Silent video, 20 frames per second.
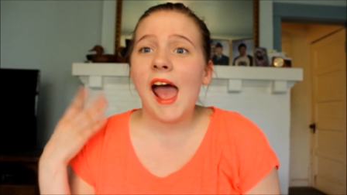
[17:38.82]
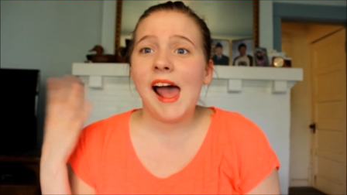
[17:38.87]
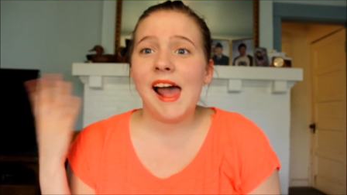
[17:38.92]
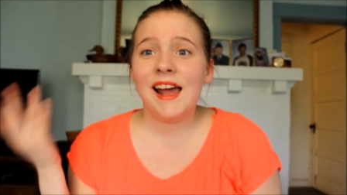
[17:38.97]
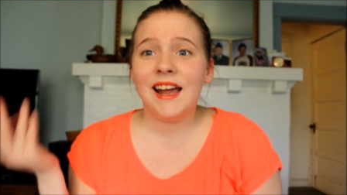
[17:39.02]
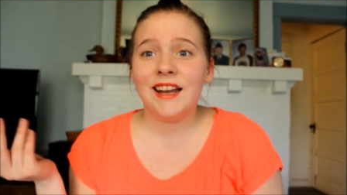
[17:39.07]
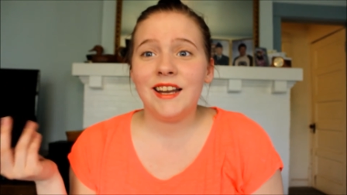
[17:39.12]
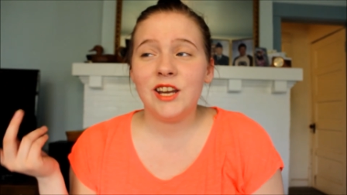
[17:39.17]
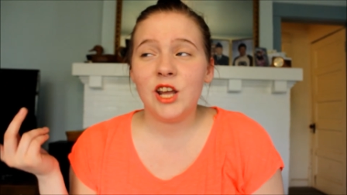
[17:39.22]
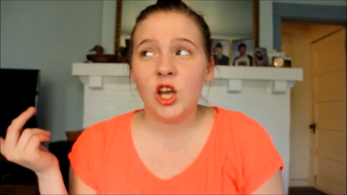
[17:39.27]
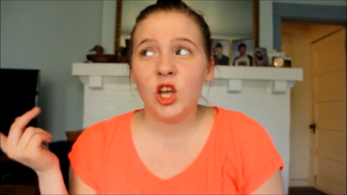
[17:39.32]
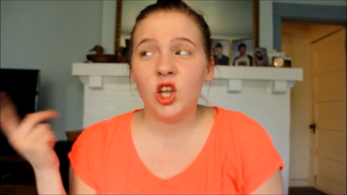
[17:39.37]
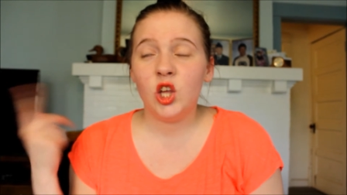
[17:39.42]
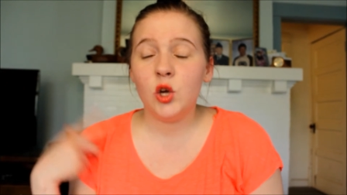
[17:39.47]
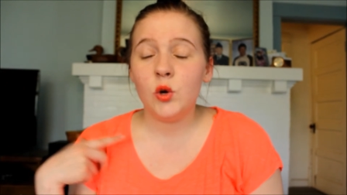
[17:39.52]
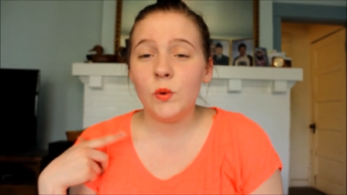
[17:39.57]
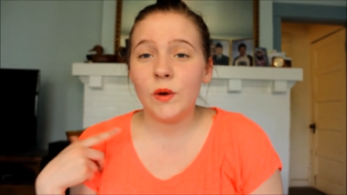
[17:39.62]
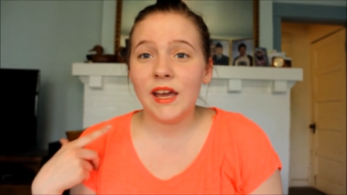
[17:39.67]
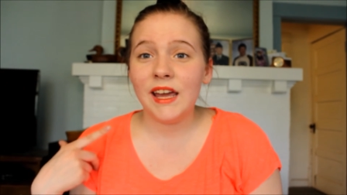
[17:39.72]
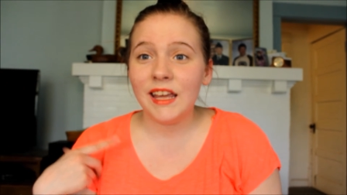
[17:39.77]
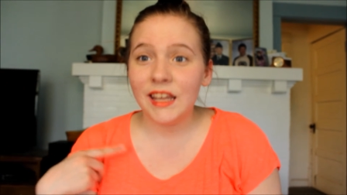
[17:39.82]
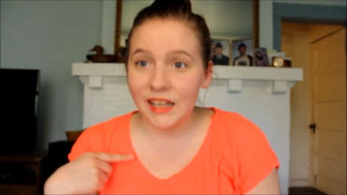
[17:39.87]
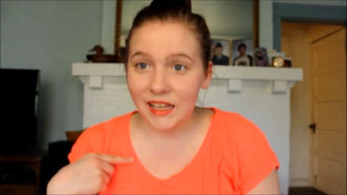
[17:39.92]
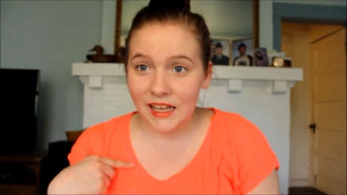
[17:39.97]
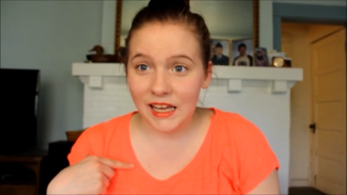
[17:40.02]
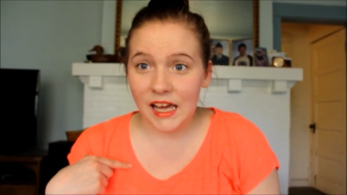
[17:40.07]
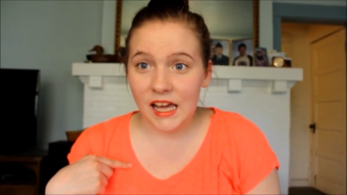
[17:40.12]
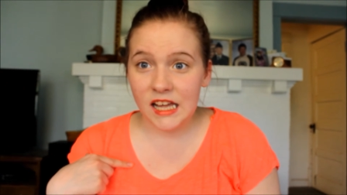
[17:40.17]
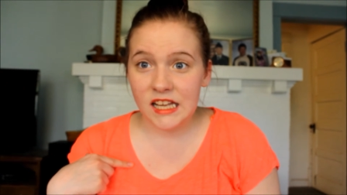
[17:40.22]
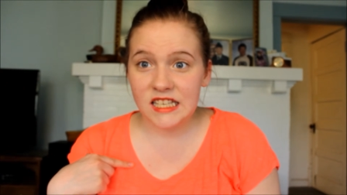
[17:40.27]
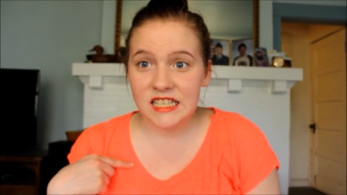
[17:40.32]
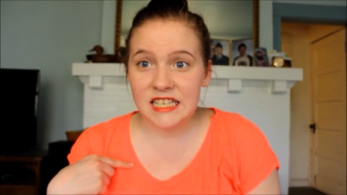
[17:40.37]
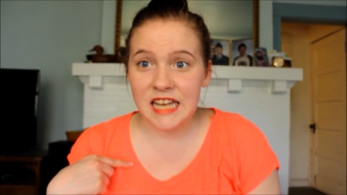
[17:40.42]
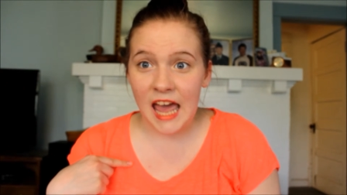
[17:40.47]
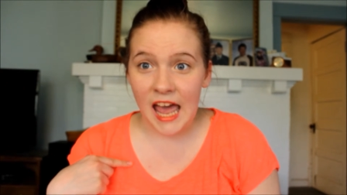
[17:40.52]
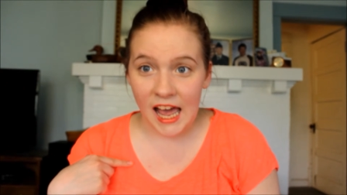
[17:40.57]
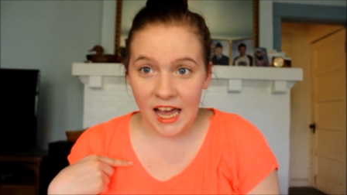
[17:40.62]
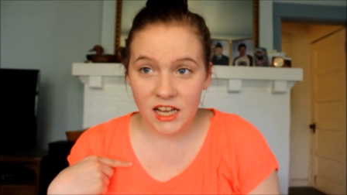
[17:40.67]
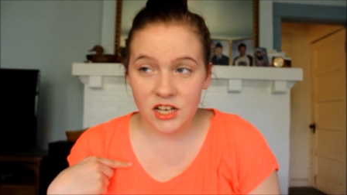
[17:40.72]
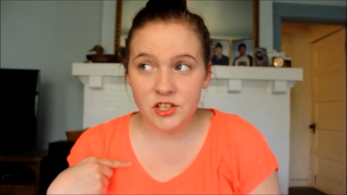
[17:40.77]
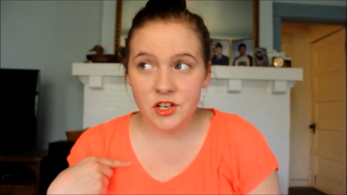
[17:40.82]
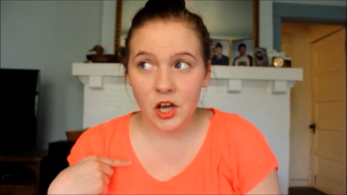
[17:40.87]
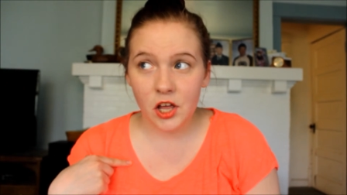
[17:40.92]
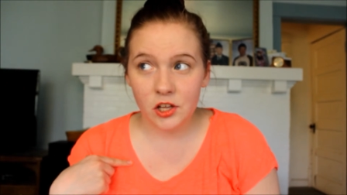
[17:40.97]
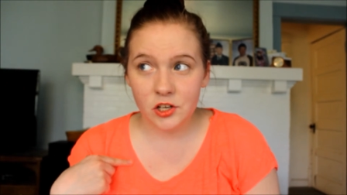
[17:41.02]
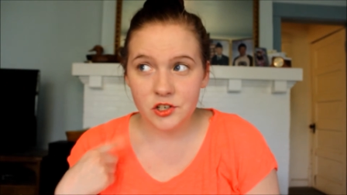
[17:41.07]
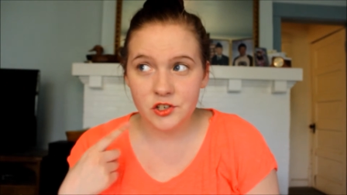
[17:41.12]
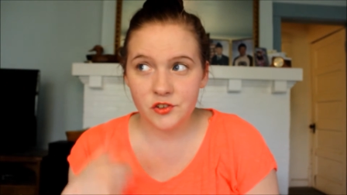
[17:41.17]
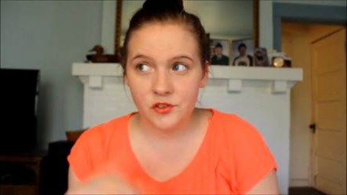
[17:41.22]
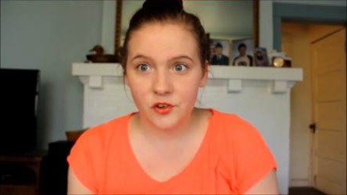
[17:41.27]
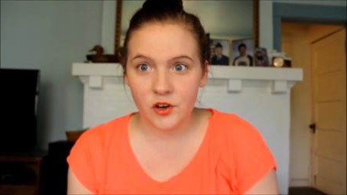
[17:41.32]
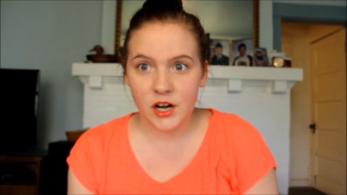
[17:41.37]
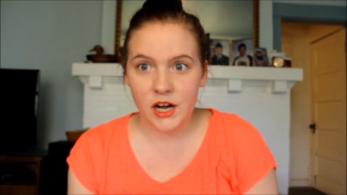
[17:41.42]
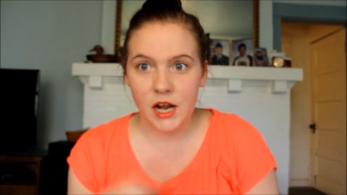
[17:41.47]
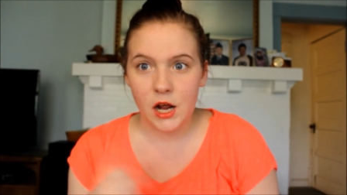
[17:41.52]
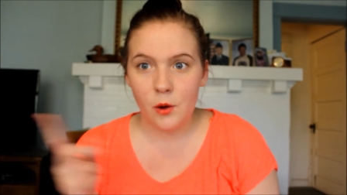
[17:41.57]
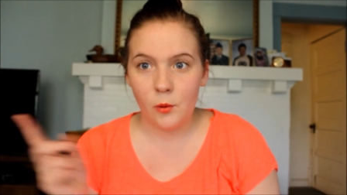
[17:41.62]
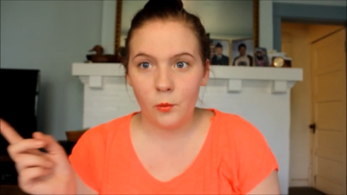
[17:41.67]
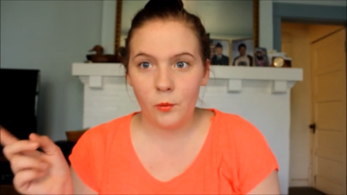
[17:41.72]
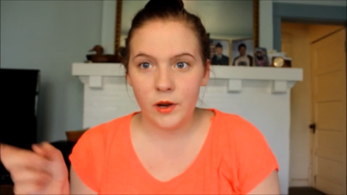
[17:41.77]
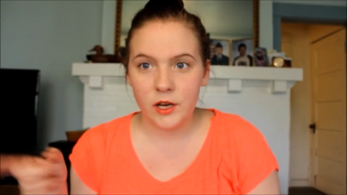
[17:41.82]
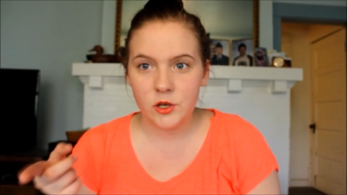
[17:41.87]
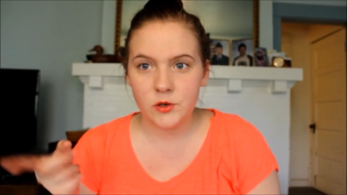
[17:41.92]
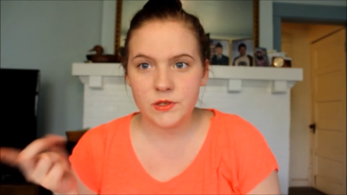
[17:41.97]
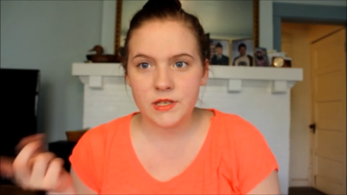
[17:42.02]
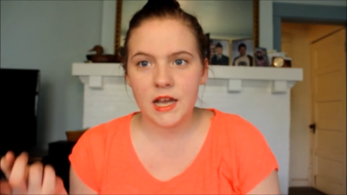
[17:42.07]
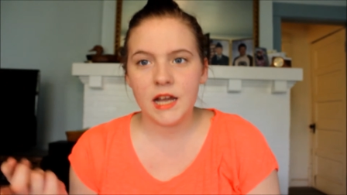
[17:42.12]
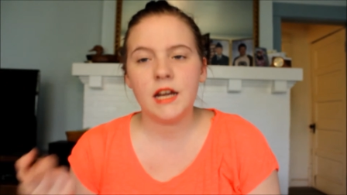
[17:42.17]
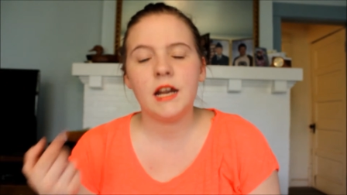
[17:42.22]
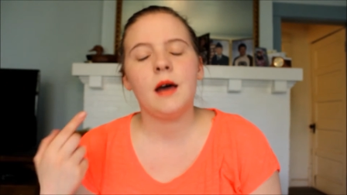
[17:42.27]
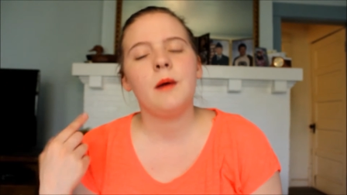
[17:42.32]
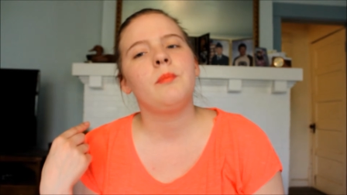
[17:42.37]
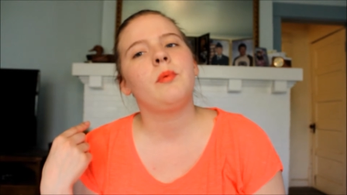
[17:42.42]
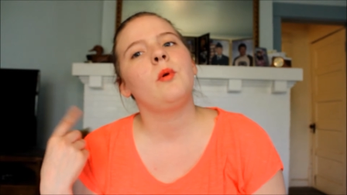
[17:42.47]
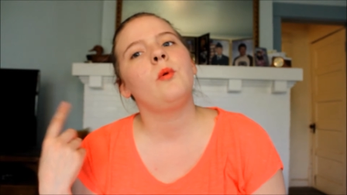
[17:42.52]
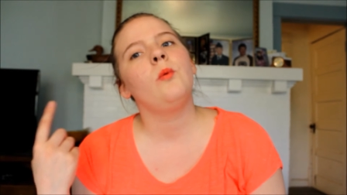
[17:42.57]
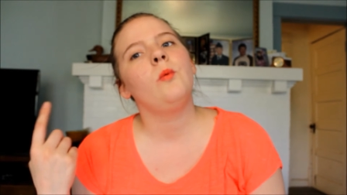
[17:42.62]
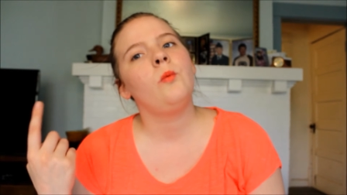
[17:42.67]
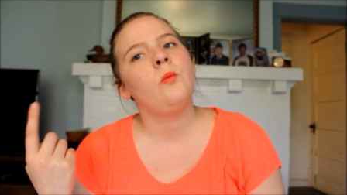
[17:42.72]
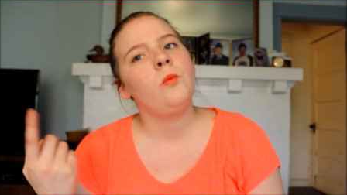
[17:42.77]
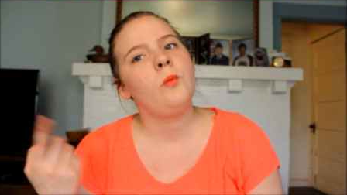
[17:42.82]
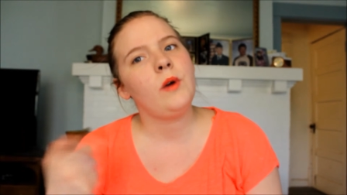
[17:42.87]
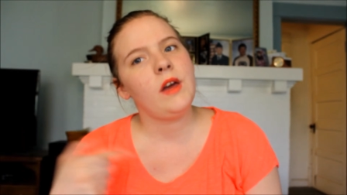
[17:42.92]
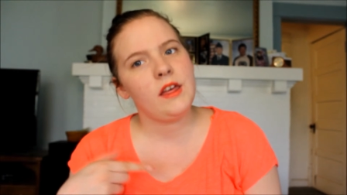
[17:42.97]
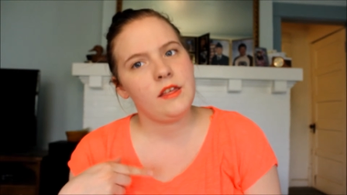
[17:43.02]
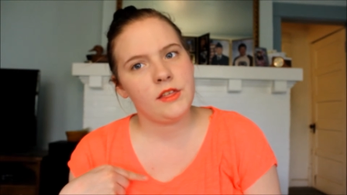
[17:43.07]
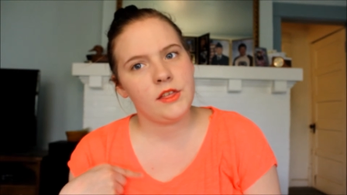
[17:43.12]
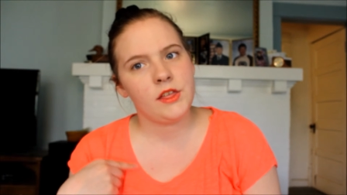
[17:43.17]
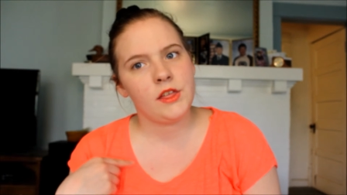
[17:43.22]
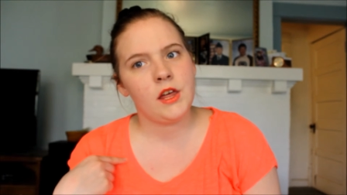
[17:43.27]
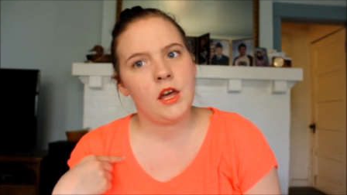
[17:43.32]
and you can get $10 free when you sign up with